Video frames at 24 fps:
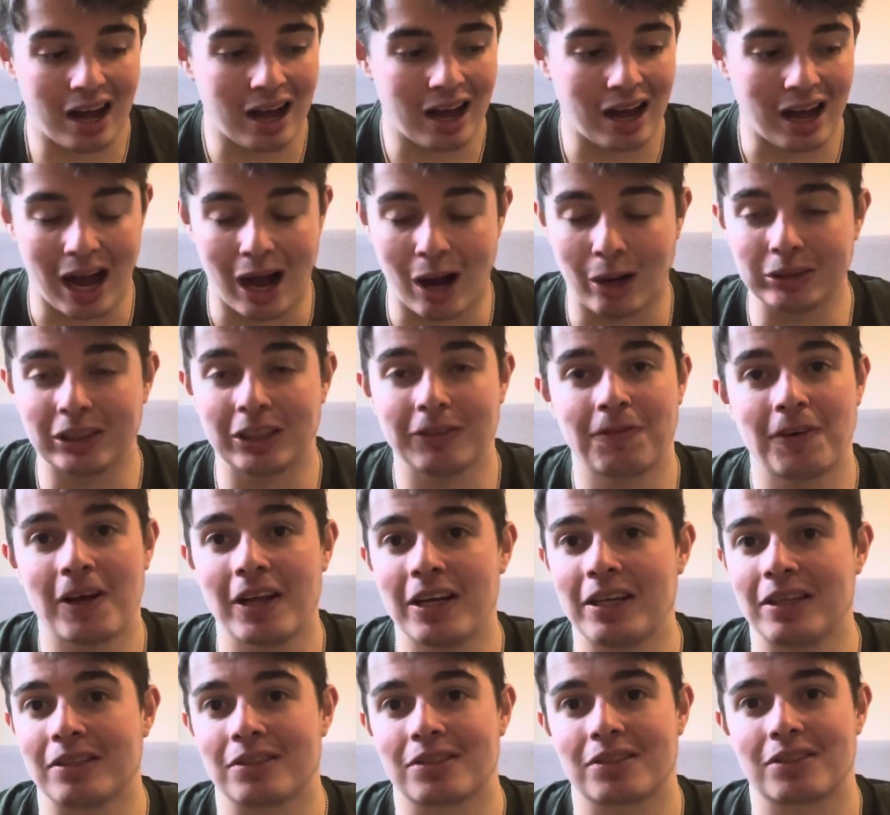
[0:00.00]
Our
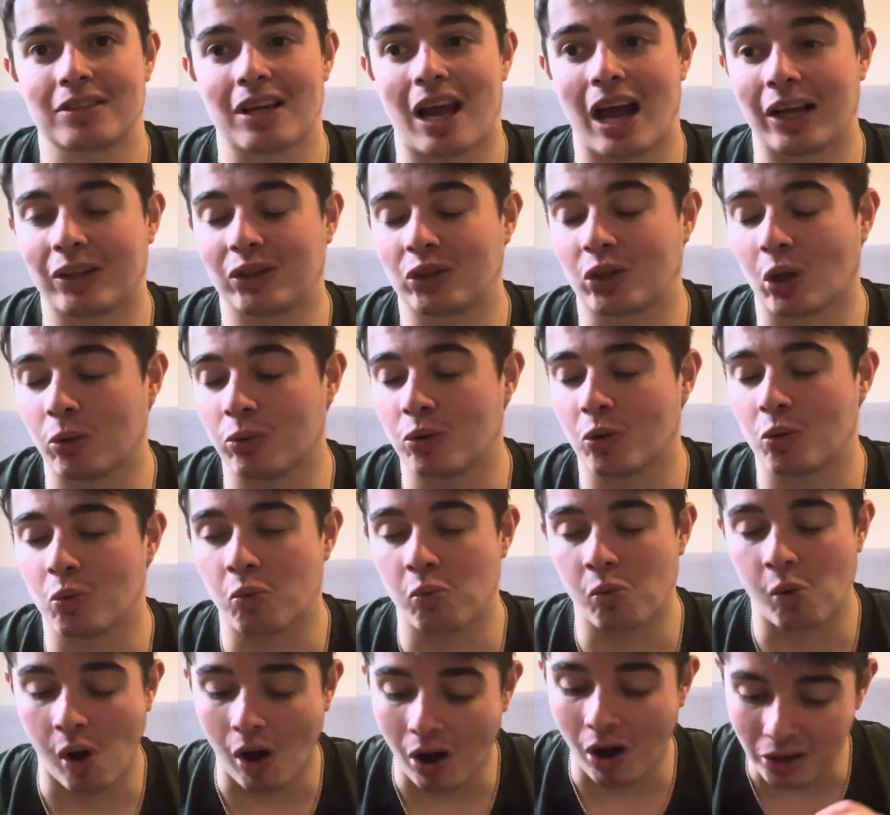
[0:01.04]
defence, I don't know
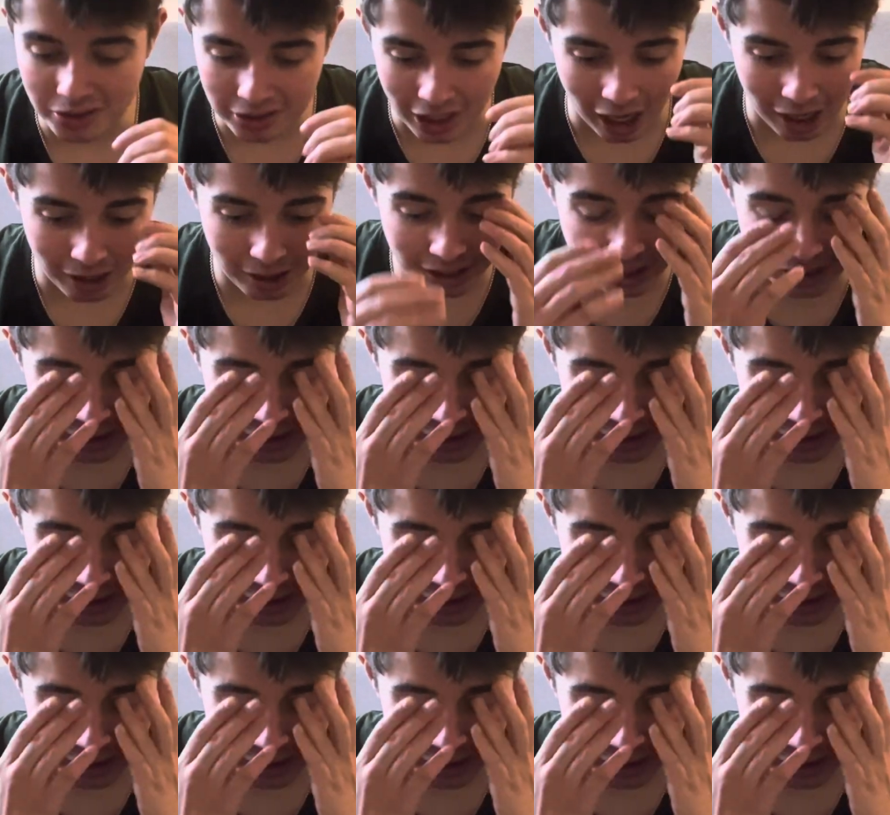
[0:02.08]
what attack.